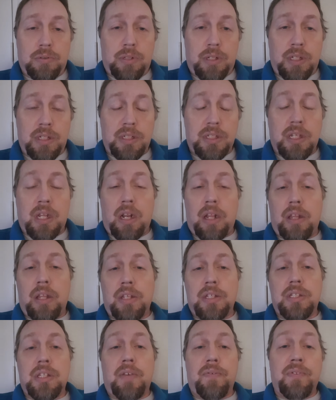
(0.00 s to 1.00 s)
instead of the
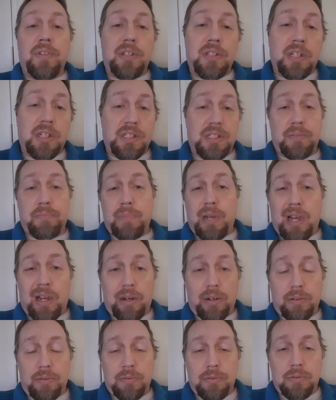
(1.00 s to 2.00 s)
stuff that doesn't
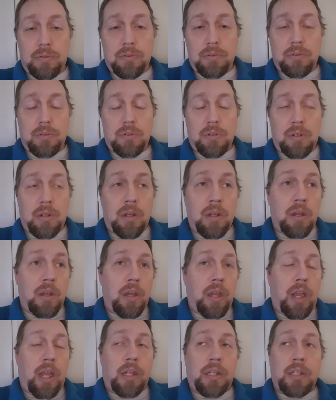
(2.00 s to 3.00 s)
matter
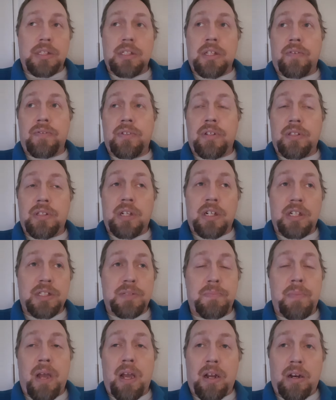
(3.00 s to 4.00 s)
and the stuff that does
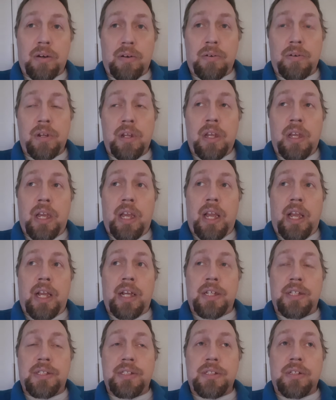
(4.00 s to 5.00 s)
matter,
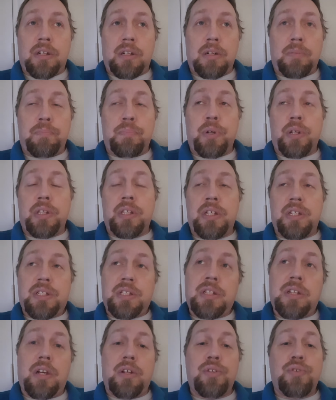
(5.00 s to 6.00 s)
it's going to put this
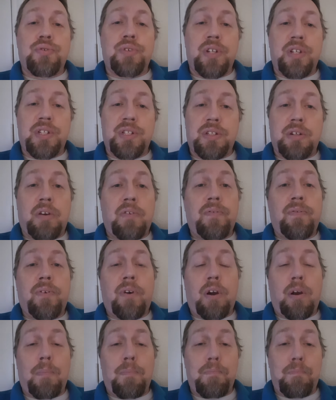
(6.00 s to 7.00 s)
country so
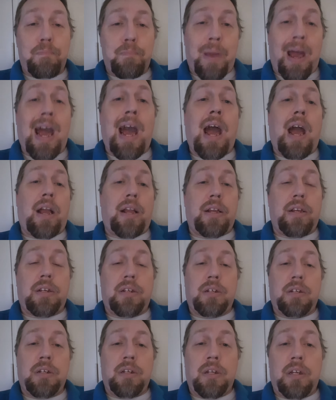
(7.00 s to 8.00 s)
far back.
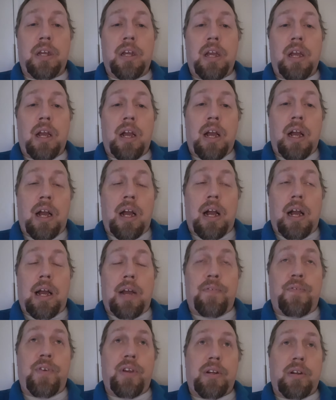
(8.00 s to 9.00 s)
I
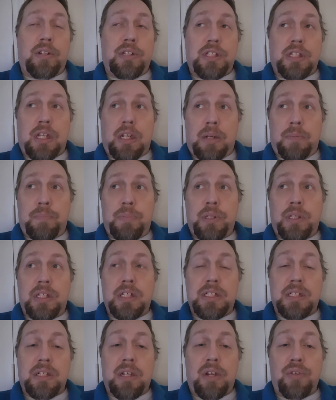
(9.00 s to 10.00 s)
figure it's going to put
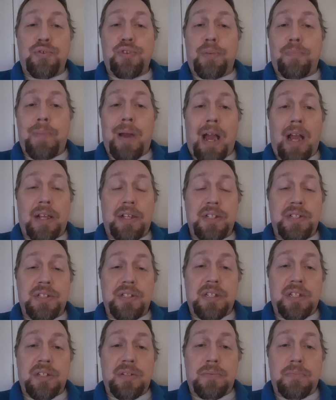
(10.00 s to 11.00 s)
this country back
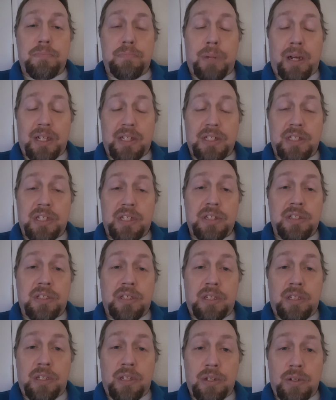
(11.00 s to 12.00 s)
six, by 60
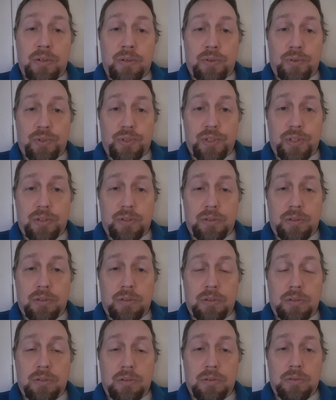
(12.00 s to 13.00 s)
years
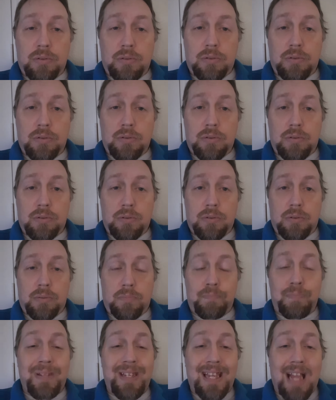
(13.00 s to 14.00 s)

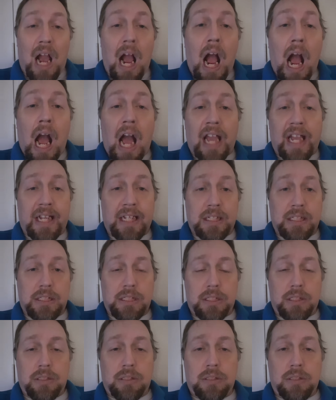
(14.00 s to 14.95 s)
behind.